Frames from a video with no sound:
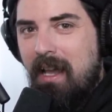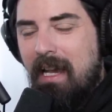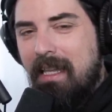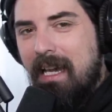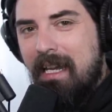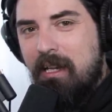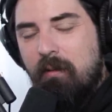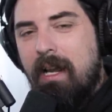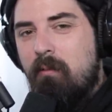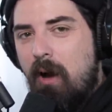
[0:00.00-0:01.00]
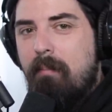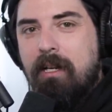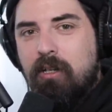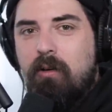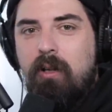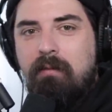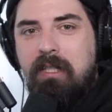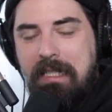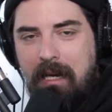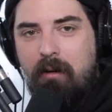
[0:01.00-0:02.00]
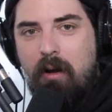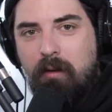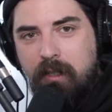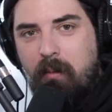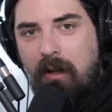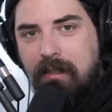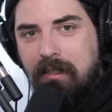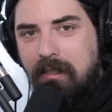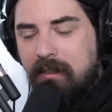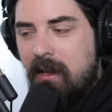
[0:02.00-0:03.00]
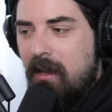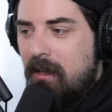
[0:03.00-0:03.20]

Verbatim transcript: and they got a grand whopping total of zero responses.